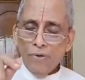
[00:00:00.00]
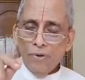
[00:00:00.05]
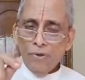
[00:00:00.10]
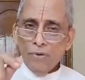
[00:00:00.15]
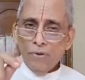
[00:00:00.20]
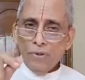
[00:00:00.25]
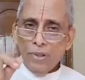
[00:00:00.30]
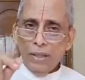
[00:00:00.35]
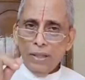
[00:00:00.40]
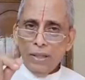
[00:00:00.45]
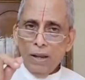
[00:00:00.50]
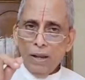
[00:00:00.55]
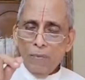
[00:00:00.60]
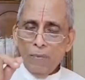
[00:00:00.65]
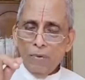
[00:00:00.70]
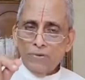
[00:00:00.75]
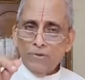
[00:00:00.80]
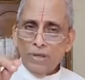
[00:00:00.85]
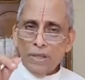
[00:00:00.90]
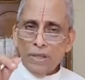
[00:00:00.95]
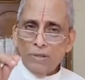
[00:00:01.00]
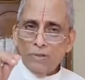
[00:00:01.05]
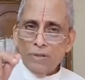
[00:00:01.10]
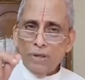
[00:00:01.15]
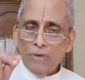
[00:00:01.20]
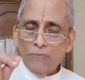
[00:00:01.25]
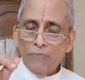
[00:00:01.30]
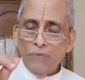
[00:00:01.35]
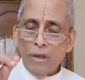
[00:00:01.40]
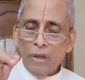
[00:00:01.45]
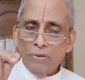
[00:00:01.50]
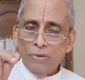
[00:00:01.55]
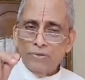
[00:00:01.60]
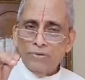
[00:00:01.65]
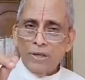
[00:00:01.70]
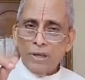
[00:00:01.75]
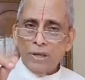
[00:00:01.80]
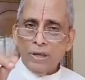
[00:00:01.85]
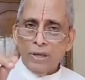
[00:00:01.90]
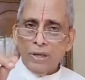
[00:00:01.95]
then there will be sense of
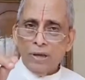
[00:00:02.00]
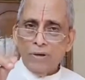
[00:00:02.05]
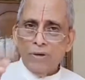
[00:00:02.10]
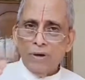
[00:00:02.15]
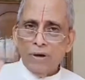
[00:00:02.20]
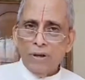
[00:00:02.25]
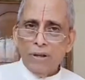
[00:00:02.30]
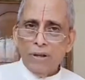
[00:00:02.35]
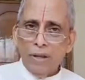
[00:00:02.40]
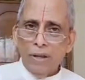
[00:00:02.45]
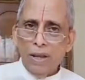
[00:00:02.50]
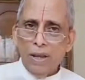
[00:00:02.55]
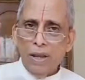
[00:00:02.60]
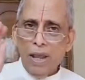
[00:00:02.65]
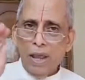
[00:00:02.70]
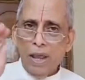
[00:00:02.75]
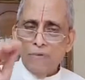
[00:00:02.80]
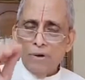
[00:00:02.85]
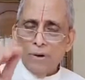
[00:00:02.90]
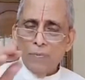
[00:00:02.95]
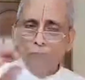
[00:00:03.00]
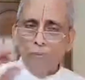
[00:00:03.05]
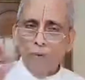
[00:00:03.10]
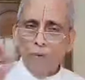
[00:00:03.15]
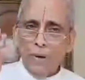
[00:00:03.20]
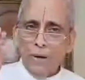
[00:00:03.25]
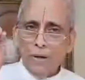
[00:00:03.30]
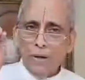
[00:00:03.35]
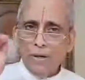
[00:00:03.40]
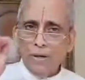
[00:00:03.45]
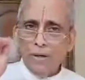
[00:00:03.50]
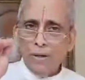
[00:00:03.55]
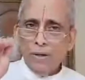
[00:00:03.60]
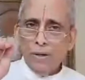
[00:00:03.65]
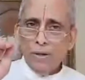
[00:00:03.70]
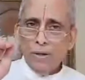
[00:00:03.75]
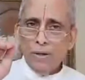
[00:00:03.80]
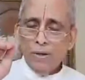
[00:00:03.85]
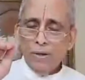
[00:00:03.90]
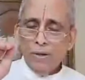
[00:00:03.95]
insecurity. Every moment
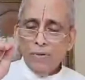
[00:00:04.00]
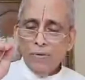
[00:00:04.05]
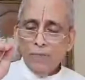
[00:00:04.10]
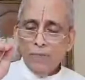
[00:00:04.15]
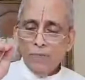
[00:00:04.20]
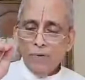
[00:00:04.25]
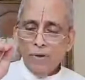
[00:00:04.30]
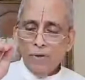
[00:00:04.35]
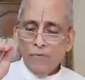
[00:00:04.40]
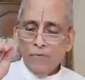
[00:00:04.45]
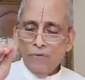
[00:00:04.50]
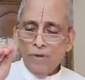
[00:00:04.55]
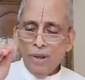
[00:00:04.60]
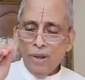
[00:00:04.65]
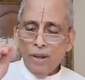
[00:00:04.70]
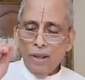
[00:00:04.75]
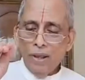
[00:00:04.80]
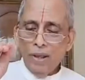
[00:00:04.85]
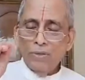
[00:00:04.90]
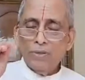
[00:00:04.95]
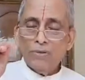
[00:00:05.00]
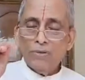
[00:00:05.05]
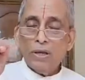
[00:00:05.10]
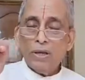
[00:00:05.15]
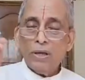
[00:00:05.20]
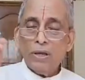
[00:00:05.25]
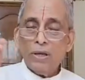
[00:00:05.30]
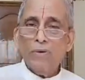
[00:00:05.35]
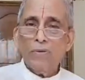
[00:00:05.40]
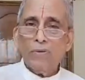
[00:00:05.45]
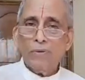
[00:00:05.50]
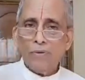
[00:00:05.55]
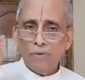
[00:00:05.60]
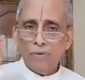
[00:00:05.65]
we feel insecure.